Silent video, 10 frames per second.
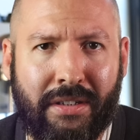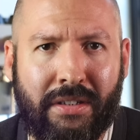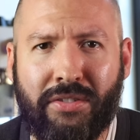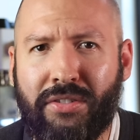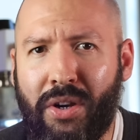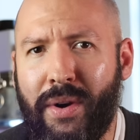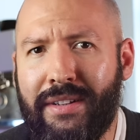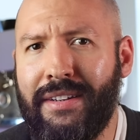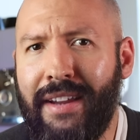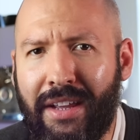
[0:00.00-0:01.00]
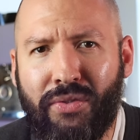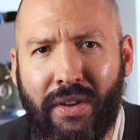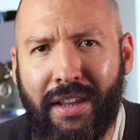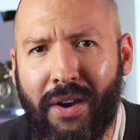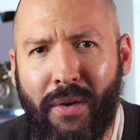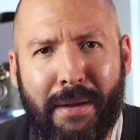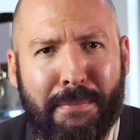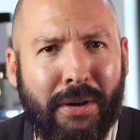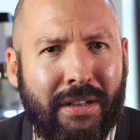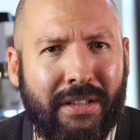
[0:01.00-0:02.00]
So in today's video, I'm
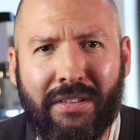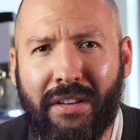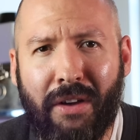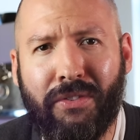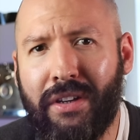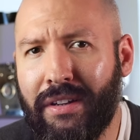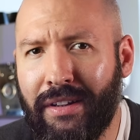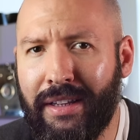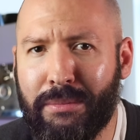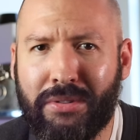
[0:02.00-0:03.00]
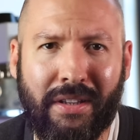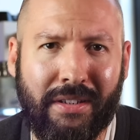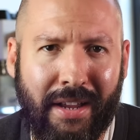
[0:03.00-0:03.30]
putting these lofty claims to the